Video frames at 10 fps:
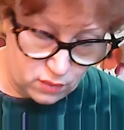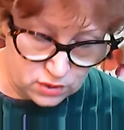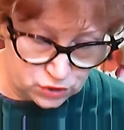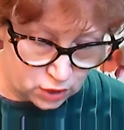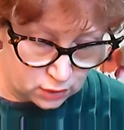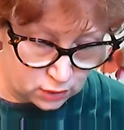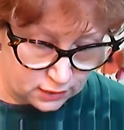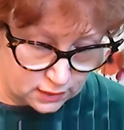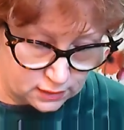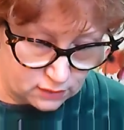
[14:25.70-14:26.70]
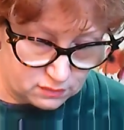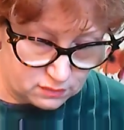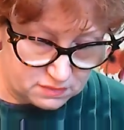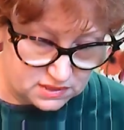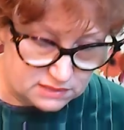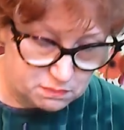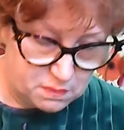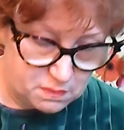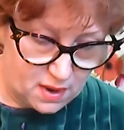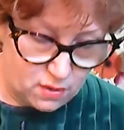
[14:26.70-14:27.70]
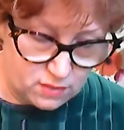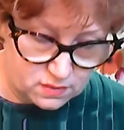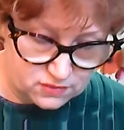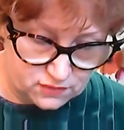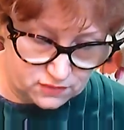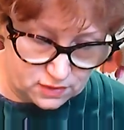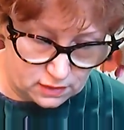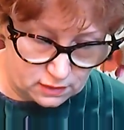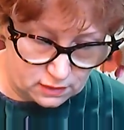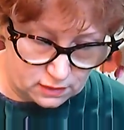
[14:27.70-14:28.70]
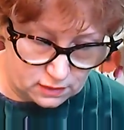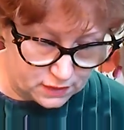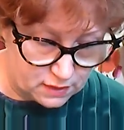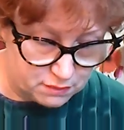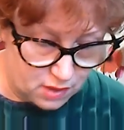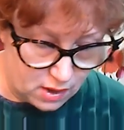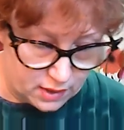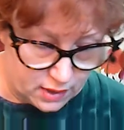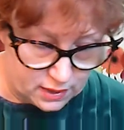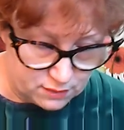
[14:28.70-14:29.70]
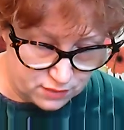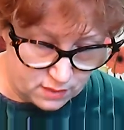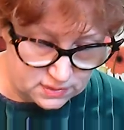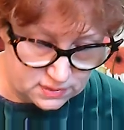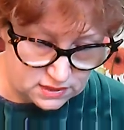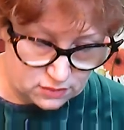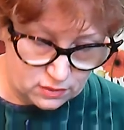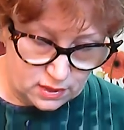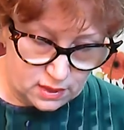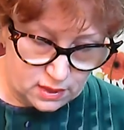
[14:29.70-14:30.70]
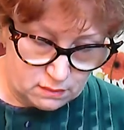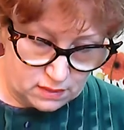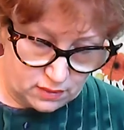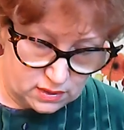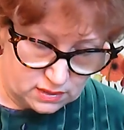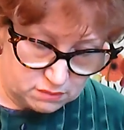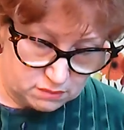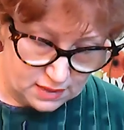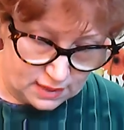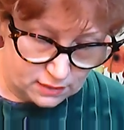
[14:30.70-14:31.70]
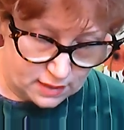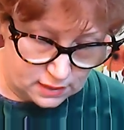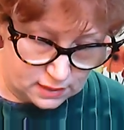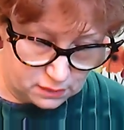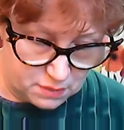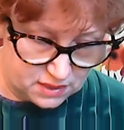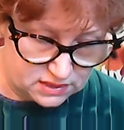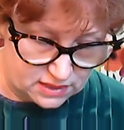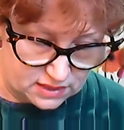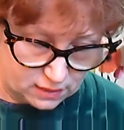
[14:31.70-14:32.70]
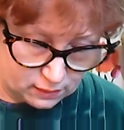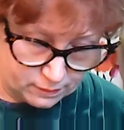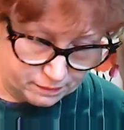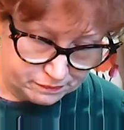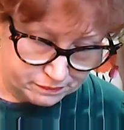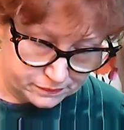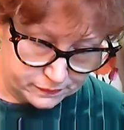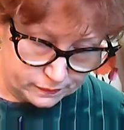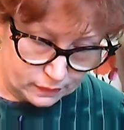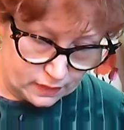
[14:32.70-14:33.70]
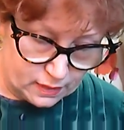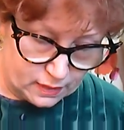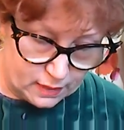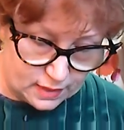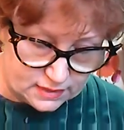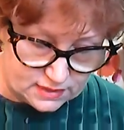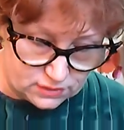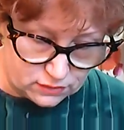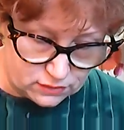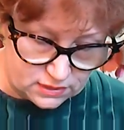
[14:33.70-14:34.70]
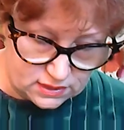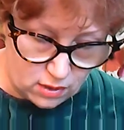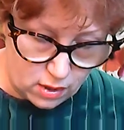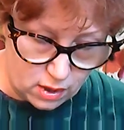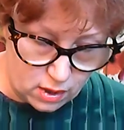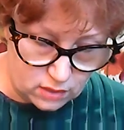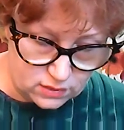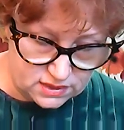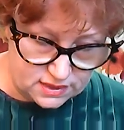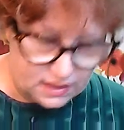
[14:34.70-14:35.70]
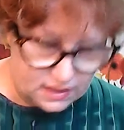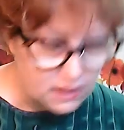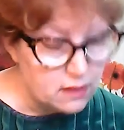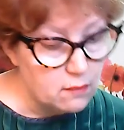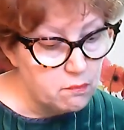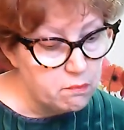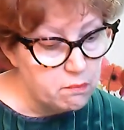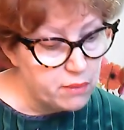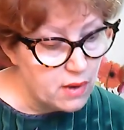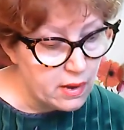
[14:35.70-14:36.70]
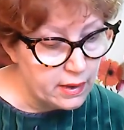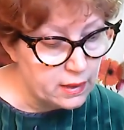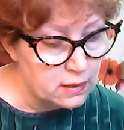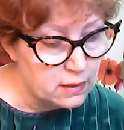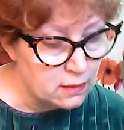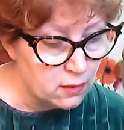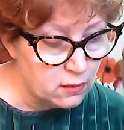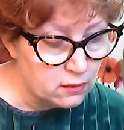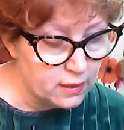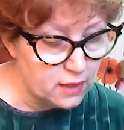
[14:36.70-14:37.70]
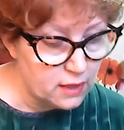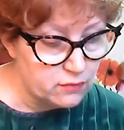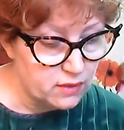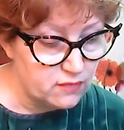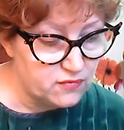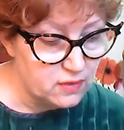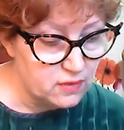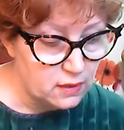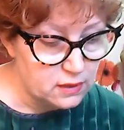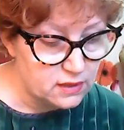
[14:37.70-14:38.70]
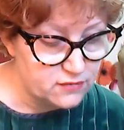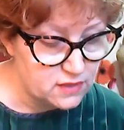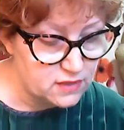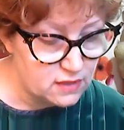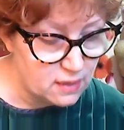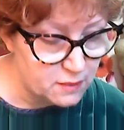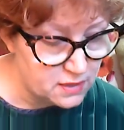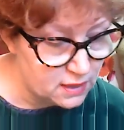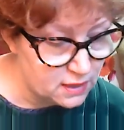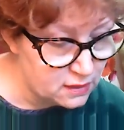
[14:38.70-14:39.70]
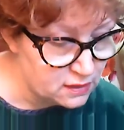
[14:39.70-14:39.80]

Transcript: jolly, and there would be spare ribs for dinner, and Pa had promised Laura and Mary the bladder and the pig's tail. As soon as the hog was dead, Pa and Uncle Henry lifted it up and down in the